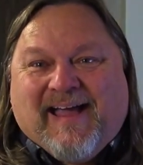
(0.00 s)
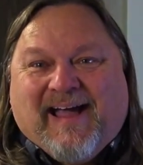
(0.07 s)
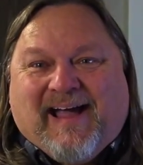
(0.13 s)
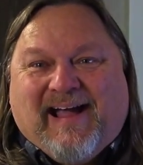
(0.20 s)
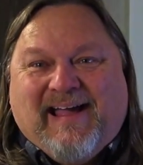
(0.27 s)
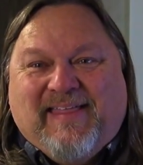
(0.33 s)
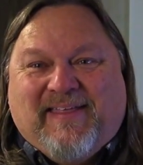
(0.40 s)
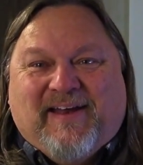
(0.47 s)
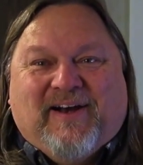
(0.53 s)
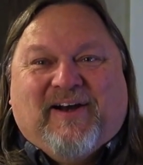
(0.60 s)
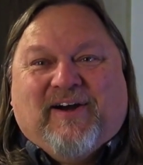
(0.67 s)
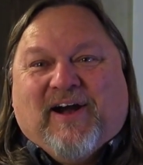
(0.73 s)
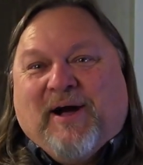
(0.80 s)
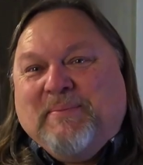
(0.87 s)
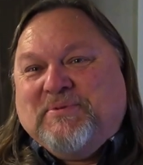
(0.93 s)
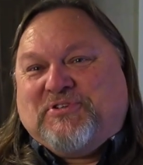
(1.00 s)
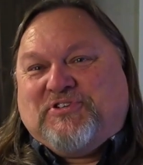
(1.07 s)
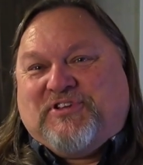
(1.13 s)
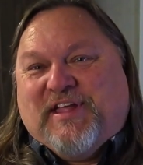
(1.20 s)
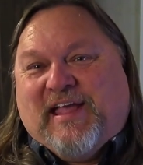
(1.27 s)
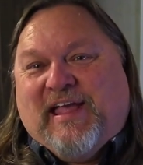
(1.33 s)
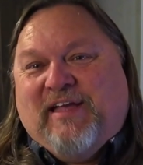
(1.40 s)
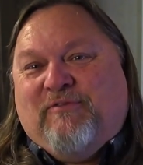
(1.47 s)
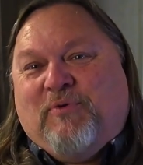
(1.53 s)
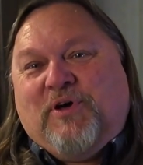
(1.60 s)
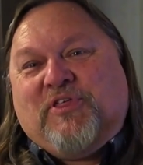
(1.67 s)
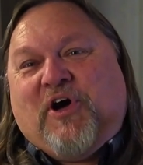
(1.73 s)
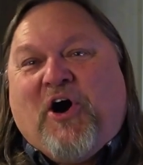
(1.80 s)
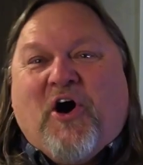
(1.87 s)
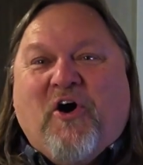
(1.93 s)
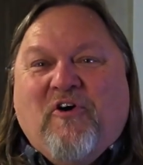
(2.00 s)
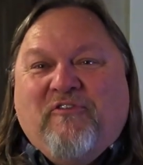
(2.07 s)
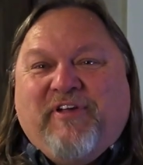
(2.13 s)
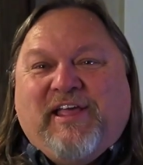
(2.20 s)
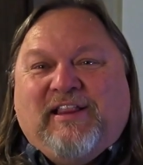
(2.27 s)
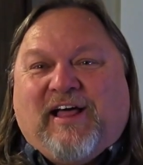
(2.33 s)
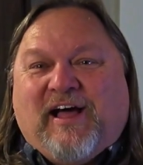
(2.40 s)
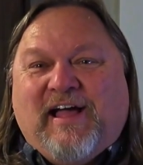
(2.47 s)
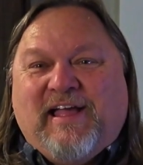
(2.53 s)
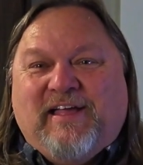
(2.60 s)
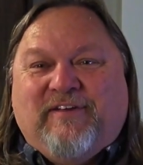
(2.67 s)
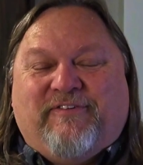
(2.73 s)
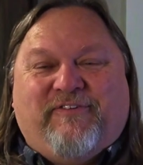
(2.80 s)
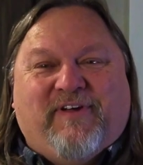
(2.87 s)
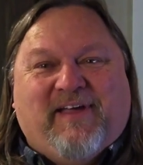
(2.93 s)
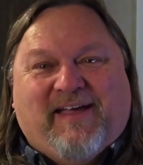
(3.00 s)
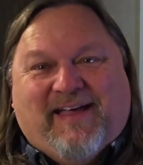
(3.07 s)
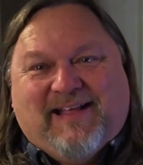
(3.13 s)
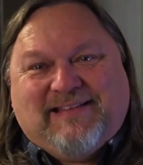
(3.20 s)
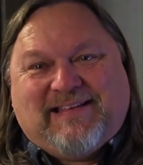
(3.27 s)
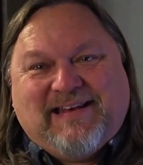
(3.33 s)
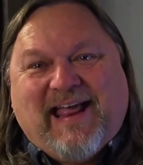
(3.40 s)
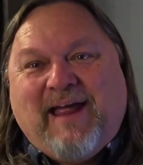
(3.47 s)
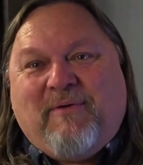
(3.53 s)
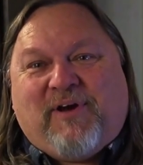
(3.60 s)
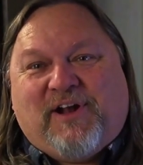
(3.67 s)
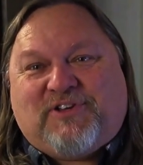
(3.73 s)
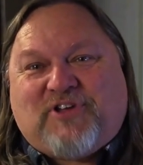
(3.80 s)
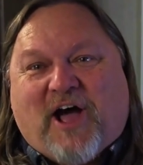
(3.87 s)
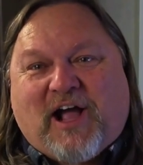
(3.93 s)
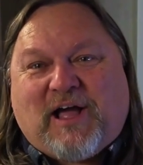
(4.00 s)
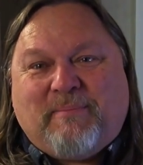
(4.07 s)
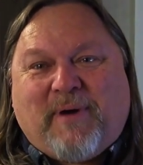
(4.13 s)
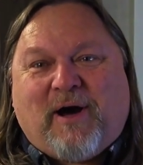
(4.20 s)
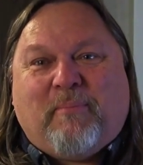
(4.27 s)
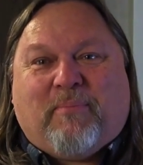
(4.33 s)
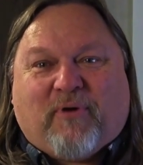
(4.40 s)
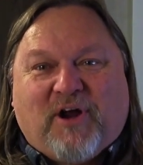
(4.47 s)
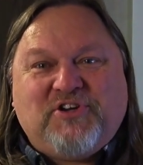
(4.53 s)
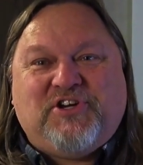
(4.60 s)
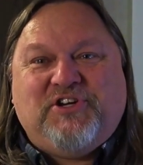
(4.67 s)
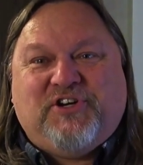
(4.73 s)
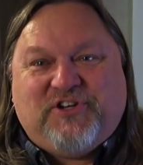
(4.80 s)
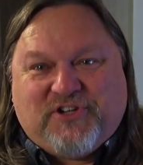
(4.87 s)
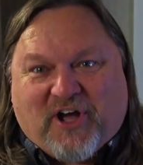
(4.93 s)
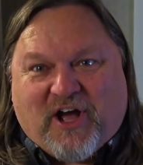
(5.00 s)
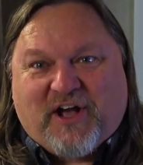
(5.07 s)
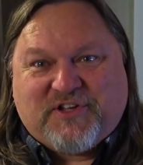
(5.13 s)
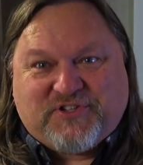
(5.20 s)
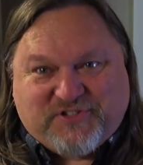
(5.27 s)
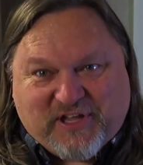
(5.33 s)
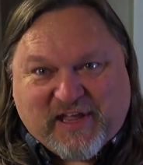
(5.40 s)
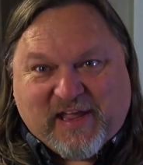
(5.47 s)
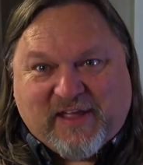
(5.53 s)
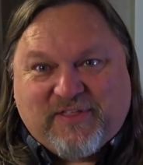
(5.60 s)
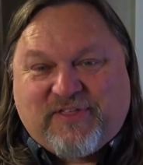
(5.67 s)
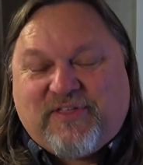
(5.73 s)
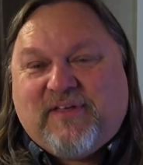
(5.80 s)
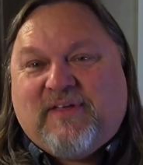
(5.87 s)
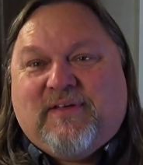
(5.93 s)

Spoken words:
Hi there, I'm Steve with Hovi Life! And today we're going to talk about brushing your dog's teeth.